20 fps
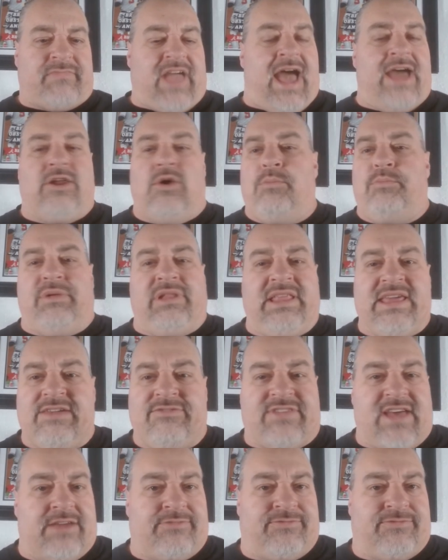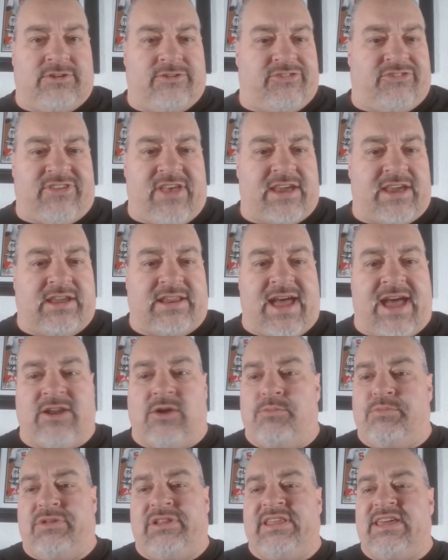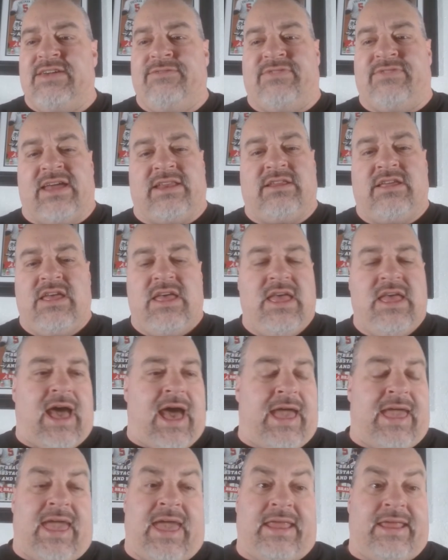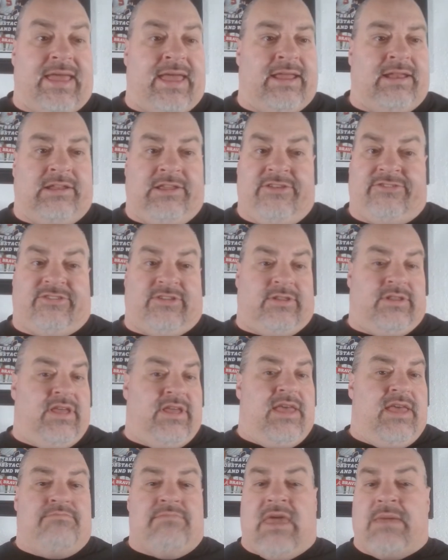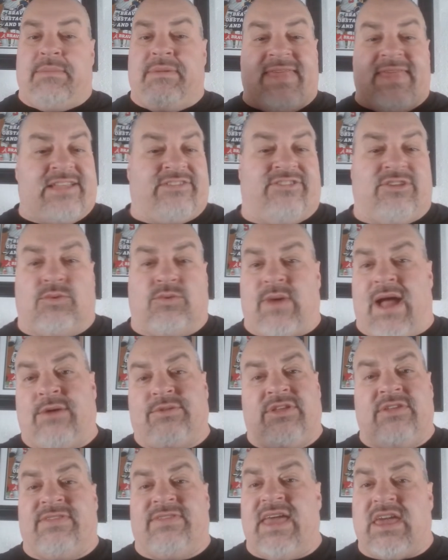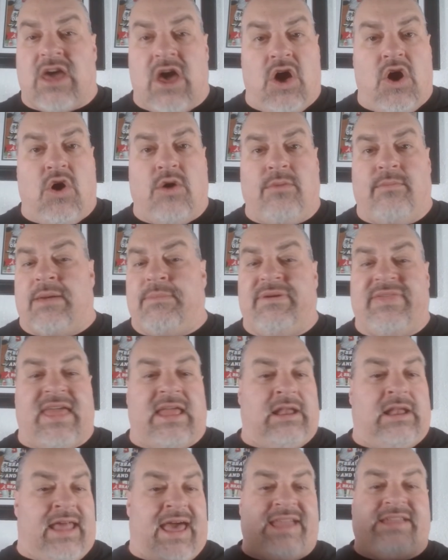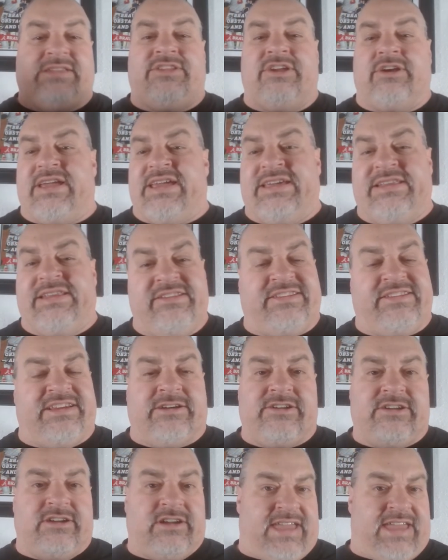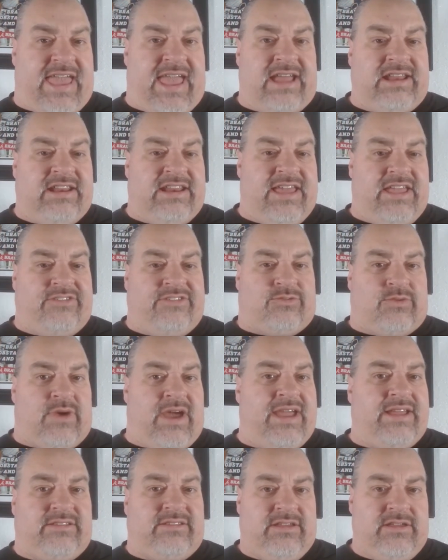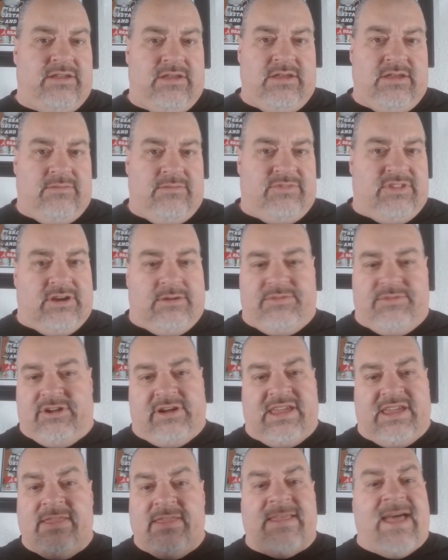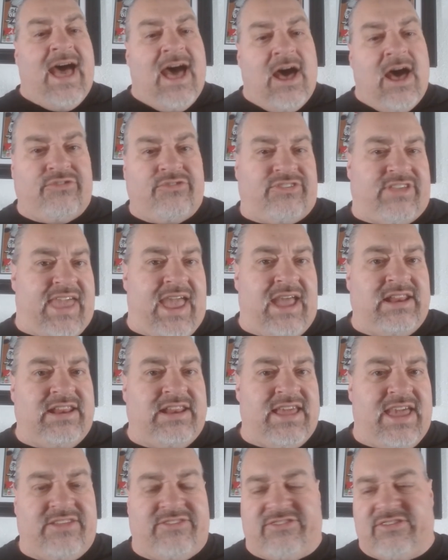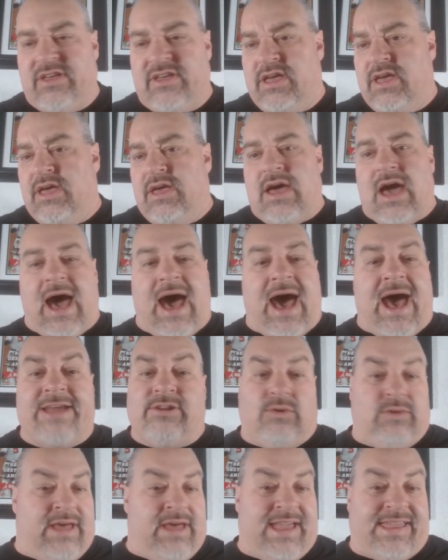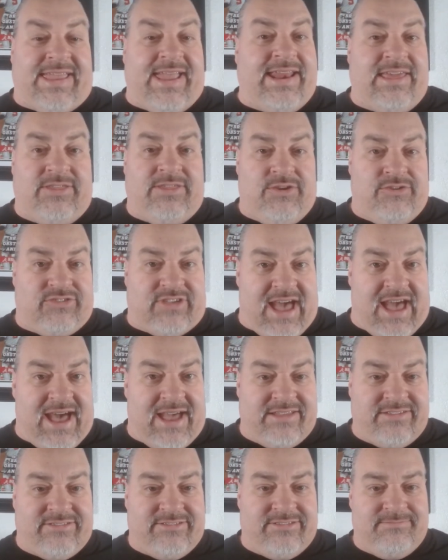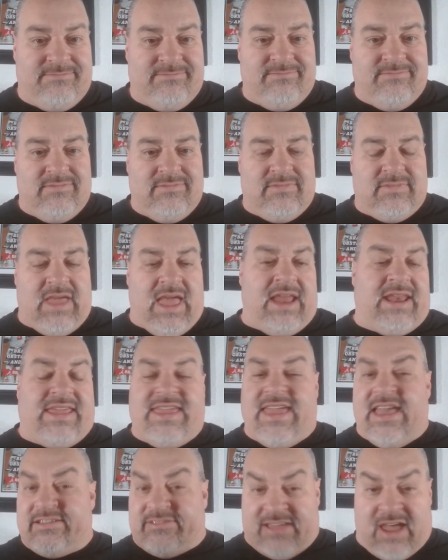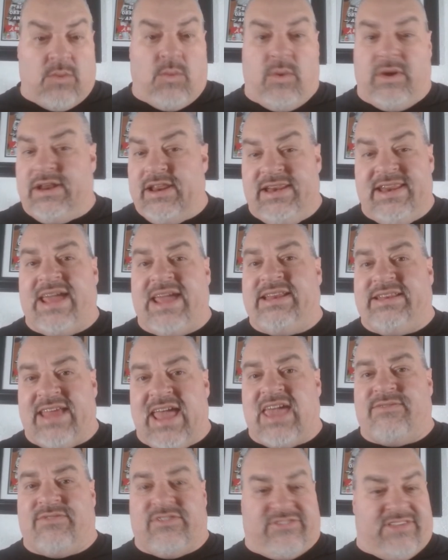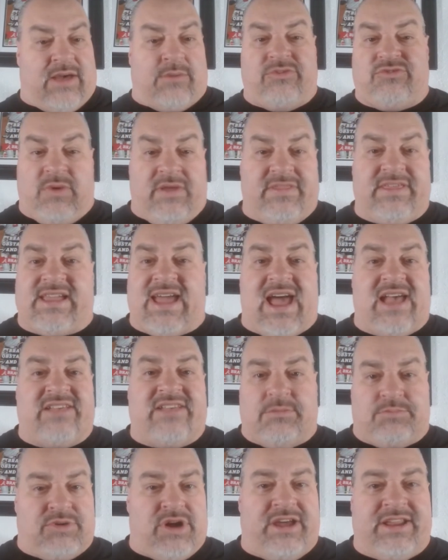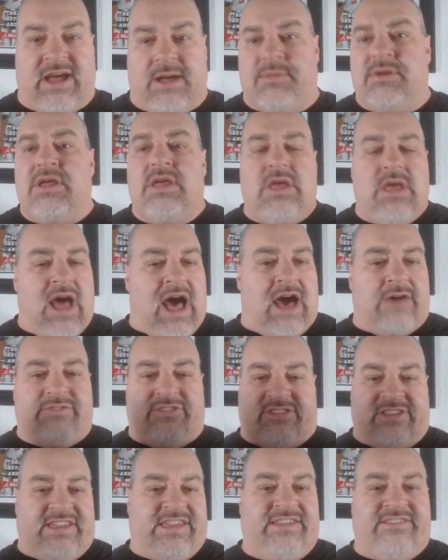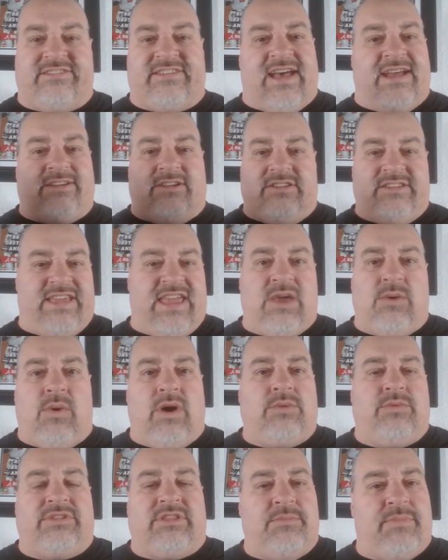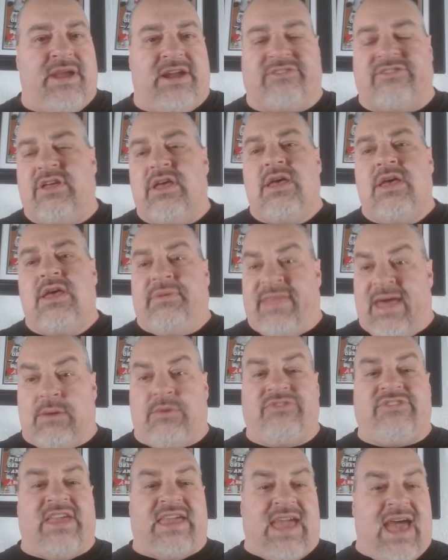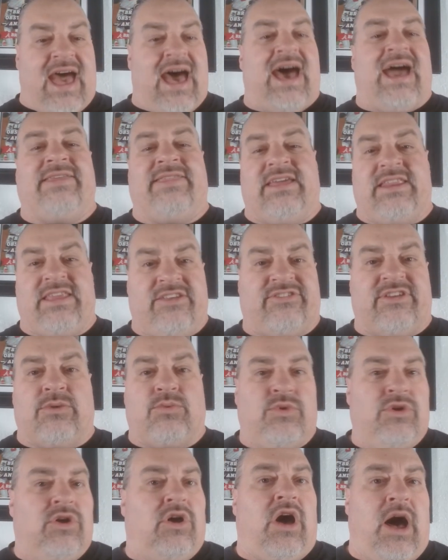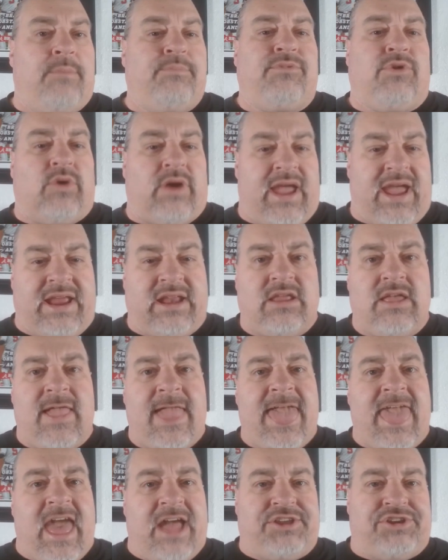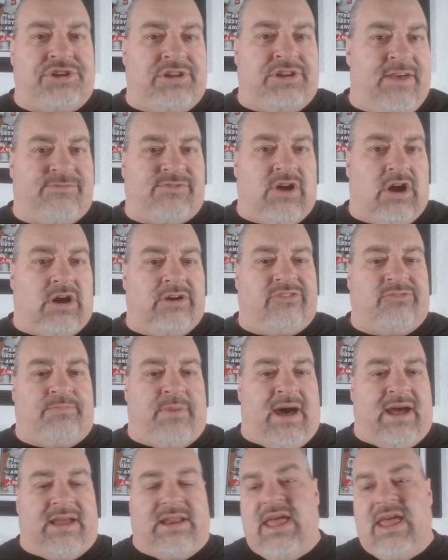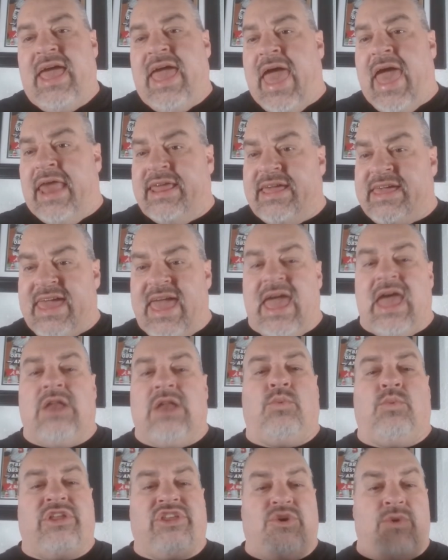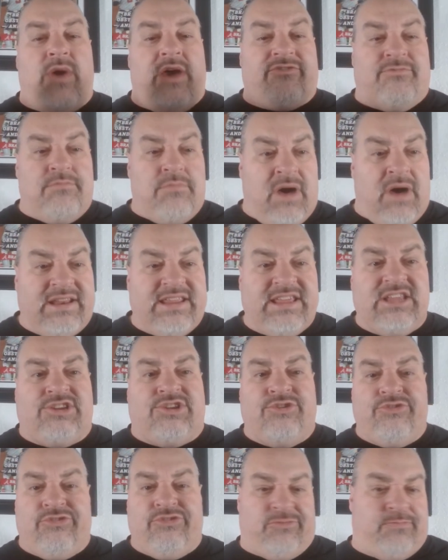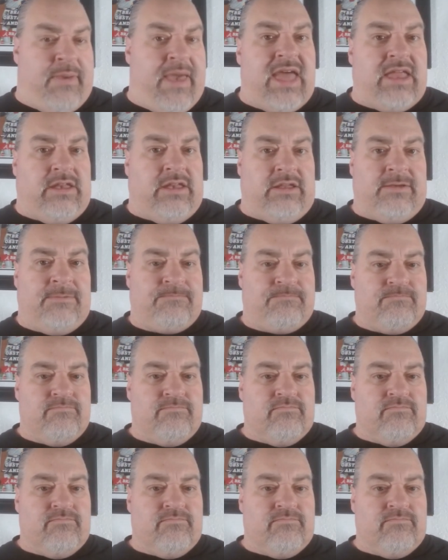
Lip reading: I don't believe that for a second. I don't believe that. And listen, maybe that's the route that they go. Maybe they like their interior candidates, right? They're in-the-house candidates. I don't like any of those guys. And yes, I wanted Nate Davis. That was one of the guys I brought up. Obviously, he signed on day one with the Bears. But that was a guy that is a real upgrade at your left guard spot. And again, when you have money to spend,